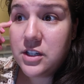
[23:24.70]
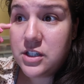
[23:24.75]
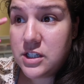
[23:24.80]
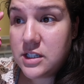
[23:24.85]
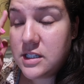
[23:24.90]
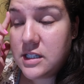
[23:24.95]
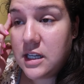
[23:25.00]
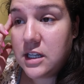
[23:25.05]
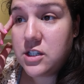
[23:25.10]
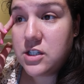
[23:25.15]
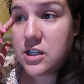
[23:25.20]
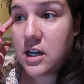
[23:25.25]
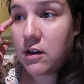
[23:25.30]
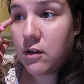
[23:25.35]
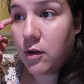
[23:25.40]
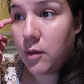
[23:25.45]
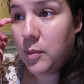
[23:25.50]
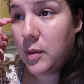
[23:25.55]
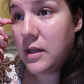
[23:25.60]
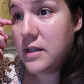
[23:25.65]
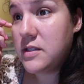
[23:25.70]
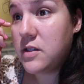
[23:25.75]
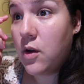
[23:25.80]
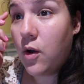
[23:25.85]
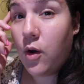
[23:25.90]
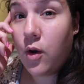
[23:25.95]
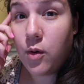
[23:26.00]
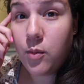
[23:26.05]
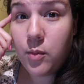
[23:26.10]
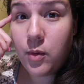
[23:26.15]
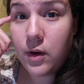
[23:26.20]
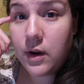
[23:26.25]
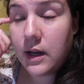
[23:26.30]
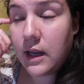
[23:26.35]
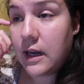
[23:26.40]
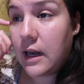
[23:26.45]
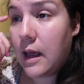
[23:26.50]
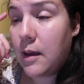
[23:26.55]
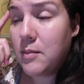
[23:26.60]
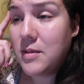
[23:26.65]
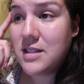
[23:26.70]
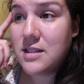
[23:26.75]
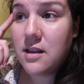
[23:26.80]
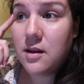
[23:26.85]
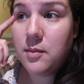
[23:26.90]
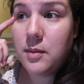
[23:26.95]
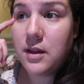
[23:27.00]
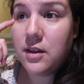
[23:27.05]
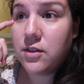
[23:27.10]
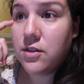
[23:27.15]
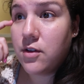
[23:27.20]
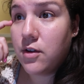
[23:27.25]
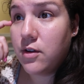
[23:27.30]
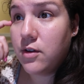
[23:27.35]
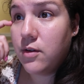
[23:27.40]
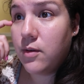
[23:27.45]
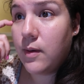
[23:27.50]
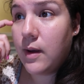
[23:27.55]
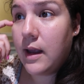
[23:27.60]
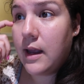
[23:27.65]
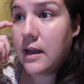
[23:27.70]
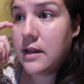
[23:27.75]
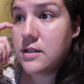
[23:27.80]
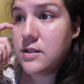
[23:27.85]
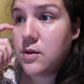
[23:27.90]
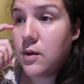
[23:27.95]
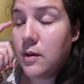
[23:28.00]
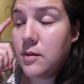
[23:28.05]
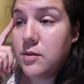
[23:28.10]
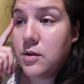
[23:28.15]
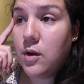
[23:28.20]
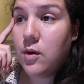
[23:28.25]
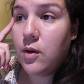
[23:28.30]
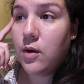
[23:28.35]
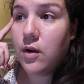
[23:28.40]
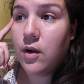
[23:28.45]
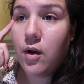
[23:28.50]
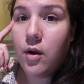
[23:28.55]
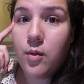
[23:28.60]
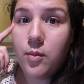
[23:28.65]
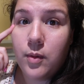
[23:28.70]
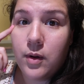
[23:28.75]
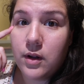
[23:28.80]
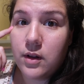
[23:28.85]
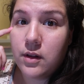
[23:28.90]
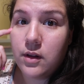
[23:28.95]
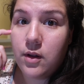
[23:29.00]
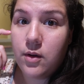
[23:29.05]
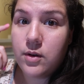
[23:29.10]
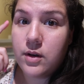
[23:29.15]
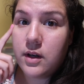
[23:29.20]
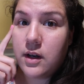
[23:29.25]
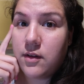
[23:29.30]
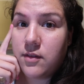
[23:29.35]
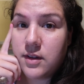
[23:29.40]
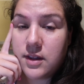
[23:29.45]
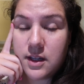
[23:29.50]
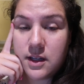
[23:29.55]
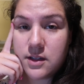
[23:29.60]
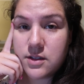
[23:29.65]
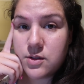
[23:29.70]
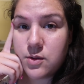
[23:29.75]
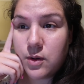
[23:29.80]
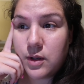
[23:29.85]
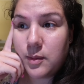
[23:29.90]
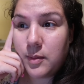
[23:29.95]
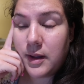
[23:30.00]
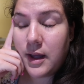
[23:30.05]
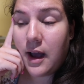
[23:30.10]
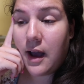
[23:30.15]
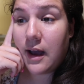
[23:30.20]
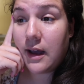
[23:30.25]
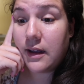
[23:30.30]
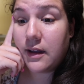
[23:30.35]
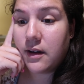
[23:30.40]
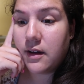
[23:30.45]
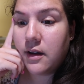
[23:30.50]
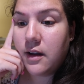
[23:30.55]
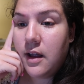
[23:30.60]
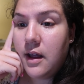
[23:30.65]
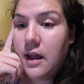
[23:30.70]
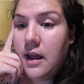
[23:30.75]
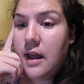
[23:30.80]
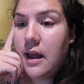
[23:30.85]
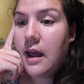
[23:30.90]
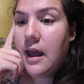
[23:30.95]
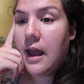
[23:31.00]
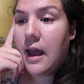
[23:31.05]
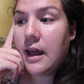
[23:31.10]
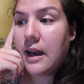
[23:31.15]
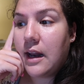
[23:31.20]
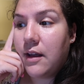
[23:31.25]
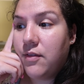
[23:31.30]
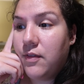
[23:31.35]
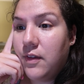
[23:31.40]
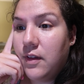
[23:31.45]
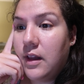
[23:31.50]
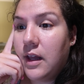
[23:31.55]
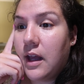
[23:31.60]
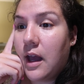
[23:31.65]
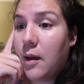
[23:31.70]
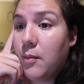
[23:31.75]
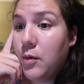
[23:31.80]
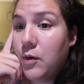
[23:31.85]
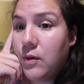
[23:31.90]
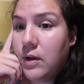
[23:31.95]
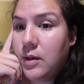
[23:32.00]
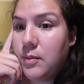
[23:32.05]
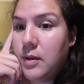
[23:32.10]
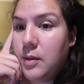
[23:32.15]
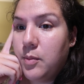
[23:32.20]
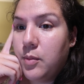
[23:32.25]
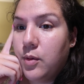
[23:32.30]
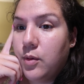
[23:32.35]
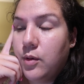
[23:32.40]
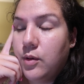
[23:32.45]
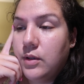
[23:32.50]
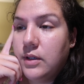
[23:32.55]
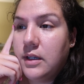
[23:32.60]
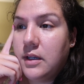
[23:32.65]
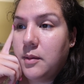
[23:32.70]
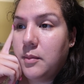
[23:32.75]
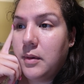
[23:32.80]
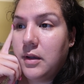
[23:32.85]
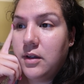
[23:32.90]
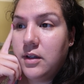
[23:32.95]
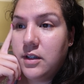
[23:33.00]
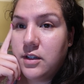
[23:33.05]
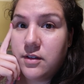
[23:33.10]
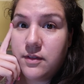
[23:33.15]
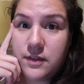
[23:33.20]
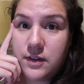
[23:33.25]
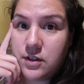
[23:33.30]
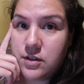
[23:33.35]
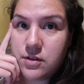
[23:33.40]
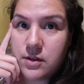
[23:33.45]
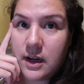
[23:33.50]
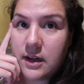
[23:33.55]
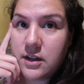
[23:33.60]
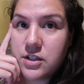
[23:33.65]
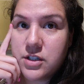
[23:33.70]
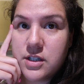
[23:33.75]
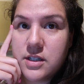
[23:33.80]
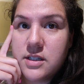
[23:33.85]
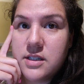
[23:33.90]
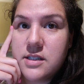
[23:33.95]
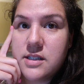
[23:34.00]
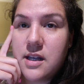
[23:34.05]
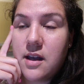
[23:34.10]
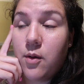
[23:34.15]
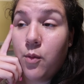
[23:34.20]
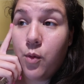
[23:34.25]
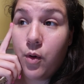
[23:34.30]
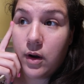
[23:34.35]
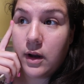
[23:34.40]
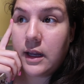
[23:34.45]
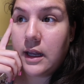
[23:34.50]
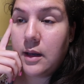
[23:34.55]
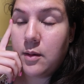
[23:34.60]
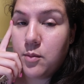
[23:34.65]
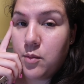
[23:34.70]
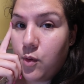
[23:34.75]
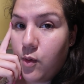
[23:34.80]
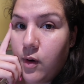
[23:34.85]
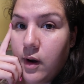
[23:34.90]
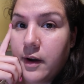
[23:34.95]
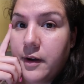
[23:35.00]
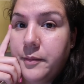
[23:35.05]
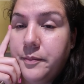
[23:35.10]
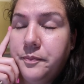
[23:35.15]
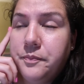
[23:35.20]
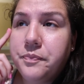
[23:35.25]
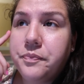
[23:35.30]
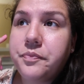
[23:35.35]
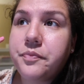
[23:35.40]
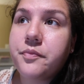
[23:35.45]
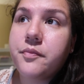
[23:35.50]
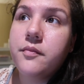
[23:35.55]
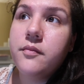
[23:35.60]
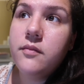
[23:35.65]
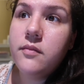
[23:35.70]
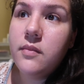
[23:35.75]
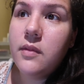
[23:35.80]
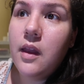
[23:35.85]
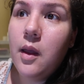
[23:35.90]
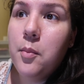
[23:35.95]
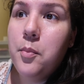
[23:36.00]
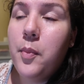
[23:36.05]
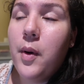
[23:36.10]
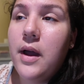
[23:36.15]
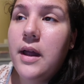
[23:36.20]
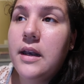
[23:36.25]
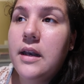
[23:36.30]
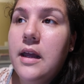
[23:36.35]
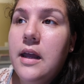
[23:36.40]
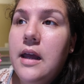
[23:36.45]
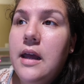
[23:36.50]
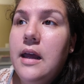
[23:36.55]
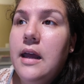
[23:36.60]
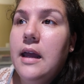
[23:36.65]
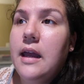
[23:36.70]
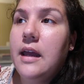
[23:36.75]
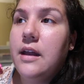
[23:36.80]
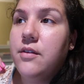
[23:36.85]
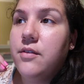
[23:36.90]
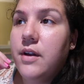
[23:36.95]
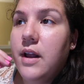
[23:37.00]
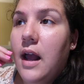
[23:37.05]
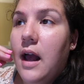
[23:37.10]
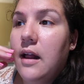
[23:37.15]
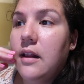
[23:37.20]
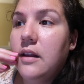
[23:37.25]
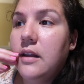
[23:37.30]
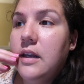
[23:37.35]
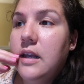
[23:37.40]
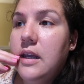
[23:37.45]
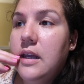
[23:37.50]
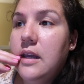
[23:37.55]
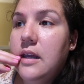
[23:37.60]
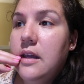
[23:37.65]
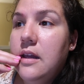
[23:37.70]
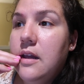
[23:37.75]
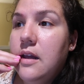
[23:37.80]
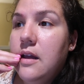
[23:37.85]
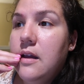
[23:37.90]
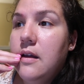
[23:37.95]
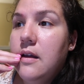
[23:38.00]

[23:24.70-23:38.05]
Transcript: just in general plus homework and Emmy's going to be in third grade so I know her homework load and everything is going to be higher and I feel like I'm going to be pulled in a million different directions working more but in reality